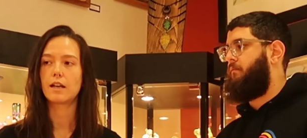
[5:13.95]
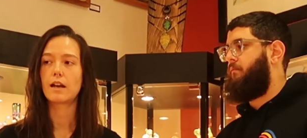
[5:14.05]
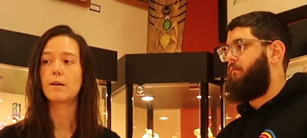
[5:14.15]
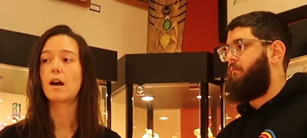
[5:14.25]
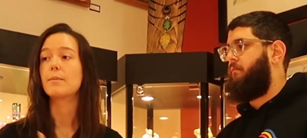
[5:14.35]
Speaker 1: like,
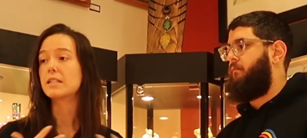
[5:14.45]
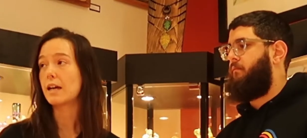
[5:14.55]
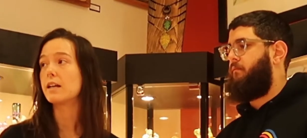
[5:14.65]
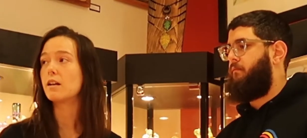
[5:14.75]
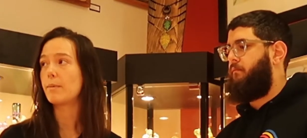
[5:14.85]
I'm
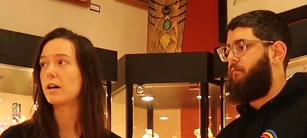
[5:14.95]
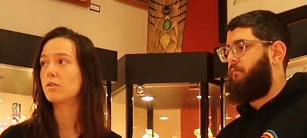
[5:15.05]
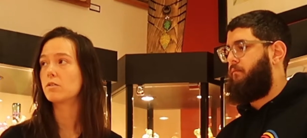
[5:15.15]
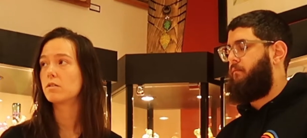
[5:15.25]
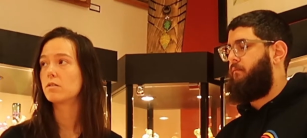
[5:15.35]
excited
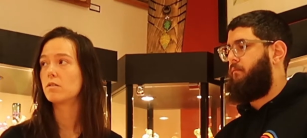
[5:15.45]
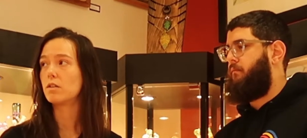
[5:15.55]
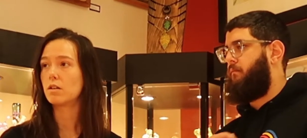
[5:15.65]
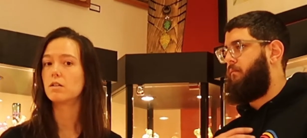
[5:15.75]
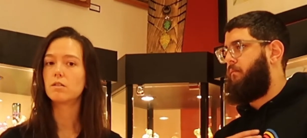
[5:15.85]
about
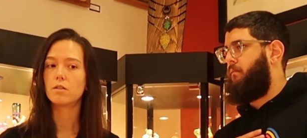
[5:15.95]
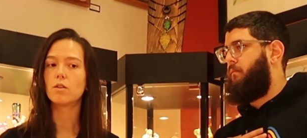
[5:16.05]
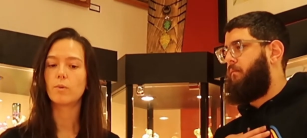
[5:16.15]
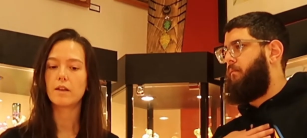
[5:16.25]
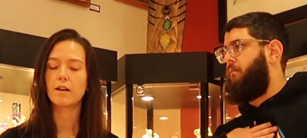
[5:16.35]

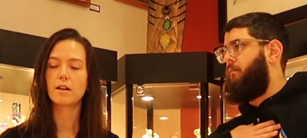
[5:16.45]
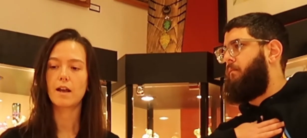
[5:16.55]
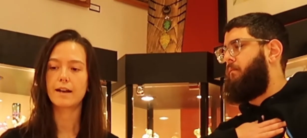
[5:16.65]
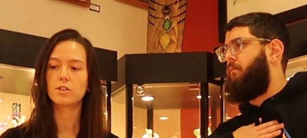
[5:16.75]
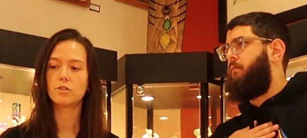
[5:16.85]
the way that
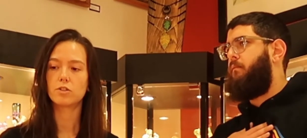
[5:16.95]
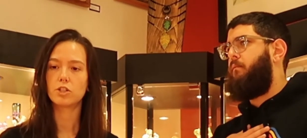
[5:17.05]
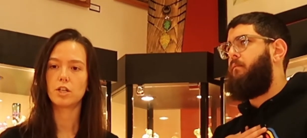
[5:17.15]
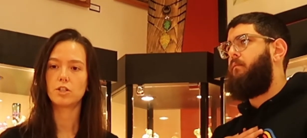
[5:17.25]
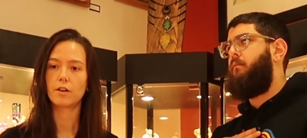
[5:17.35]
attitudes are
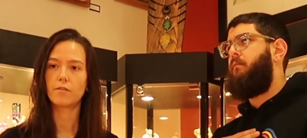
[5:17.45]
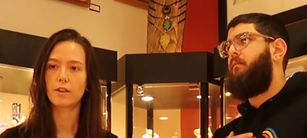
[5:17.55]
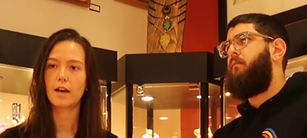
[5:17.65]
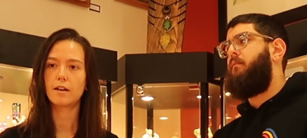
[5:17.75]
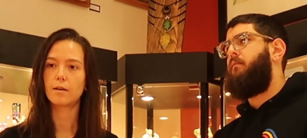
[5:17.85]
changing for
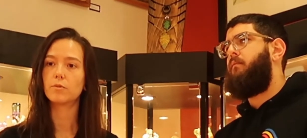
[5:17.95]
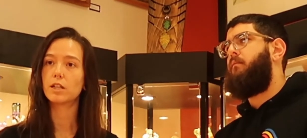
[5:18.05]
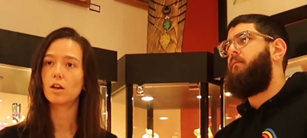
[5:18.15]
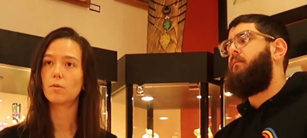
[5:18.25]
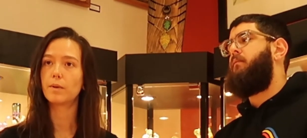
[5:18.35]
that, and I'm
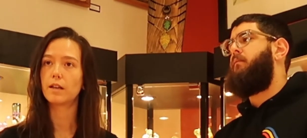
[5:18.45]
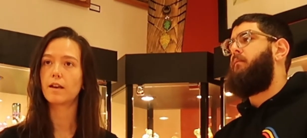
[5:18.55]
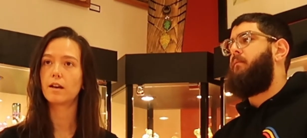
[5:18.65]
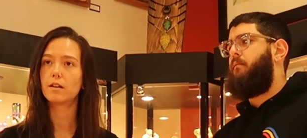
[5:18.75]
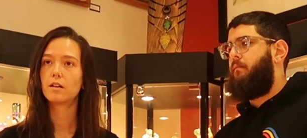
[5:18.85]
really hoping
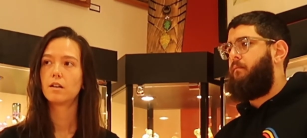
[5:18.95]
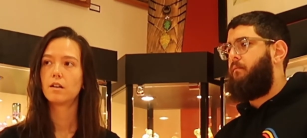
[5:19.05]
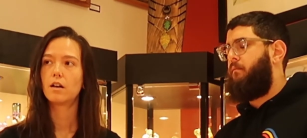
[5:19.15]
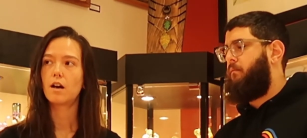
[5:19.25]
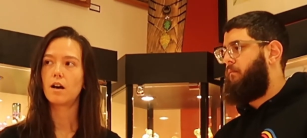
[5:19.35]

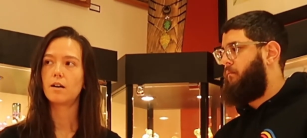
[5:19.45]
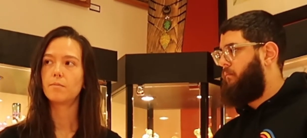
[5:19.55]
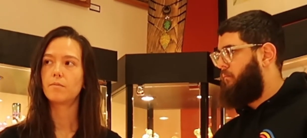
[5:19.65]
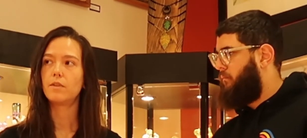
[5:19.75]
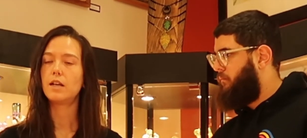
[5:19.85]

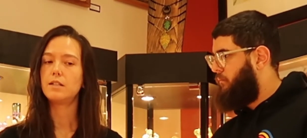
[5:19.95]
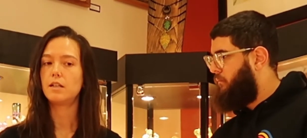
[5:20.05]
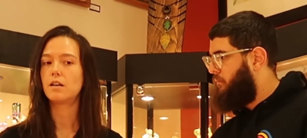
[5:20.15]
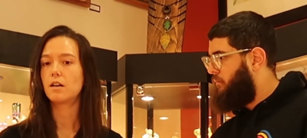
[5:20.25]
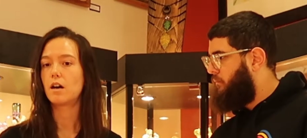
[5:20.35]
that the
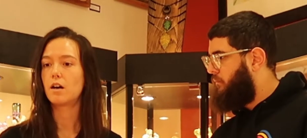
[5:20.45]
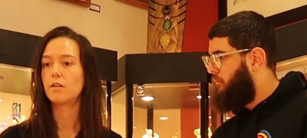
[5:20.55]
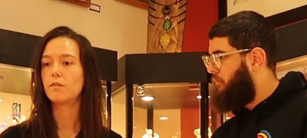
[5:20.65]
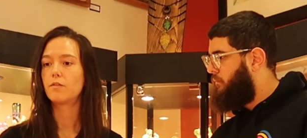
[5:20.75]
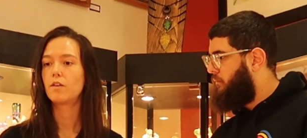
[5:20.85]
idea
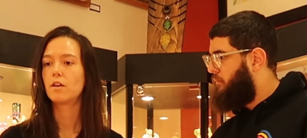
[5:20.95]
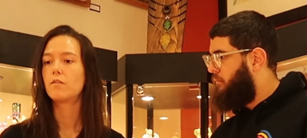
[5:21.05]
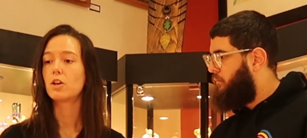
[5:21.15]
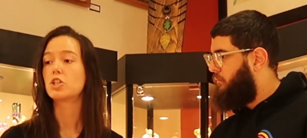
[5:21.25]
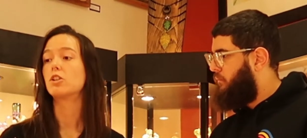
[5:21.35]
of
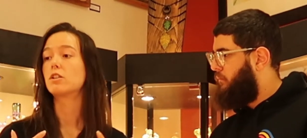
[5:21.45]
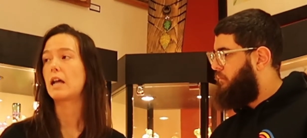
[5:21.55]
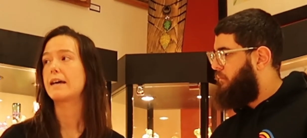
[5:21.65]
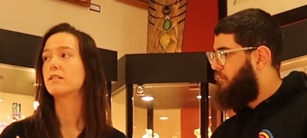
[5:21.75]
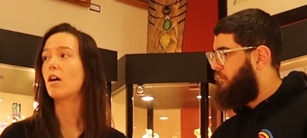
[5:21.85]
functional
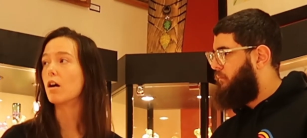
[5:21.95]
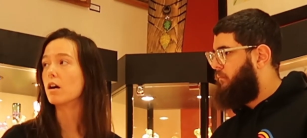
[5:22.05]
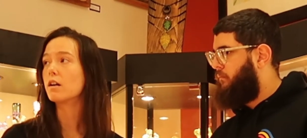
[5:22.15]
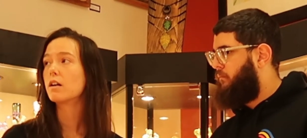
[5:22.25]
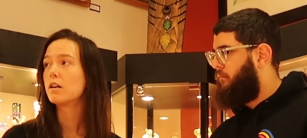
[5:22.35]
glass
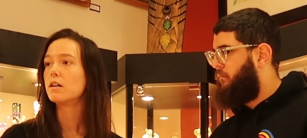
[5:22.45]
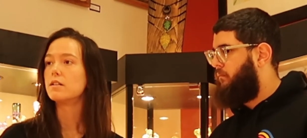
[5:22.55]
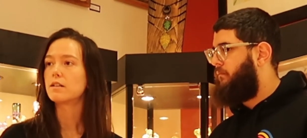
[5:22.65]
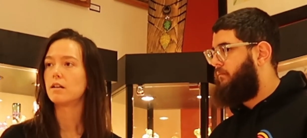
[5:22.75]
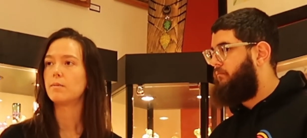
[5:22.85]
art
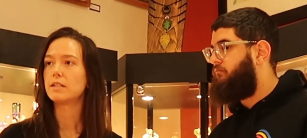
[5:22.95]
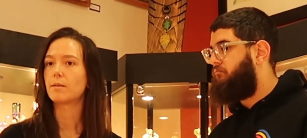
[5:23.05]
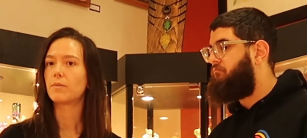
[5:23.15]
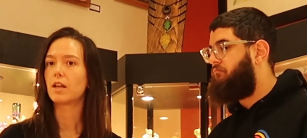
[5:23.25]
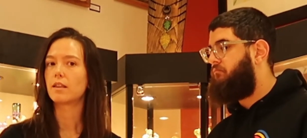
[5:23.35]
is going to be
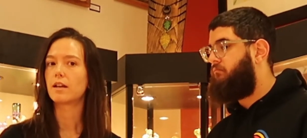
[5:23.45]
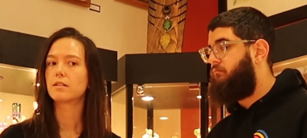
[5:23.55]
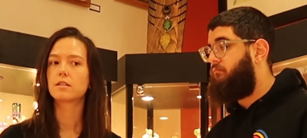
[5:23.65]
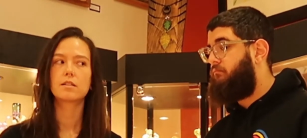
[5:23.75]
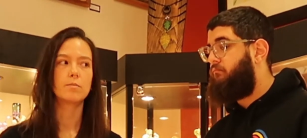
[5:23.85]
something
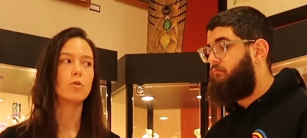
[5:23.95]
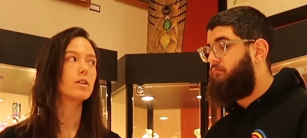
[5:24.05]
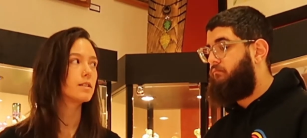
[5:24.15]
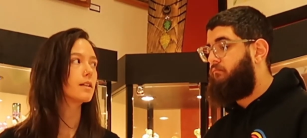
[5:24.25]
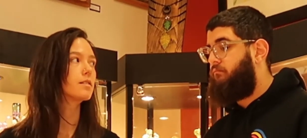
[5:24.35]
that's more
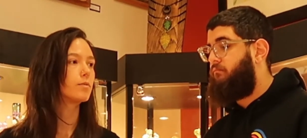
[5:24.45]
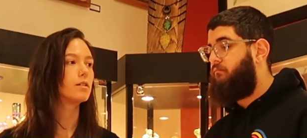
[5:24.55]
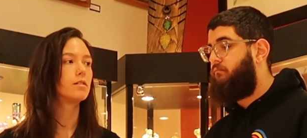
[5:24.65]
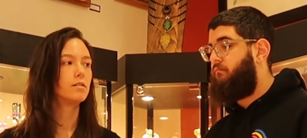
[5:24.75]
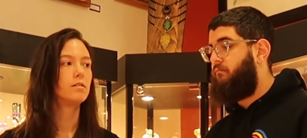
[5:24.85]
accessible.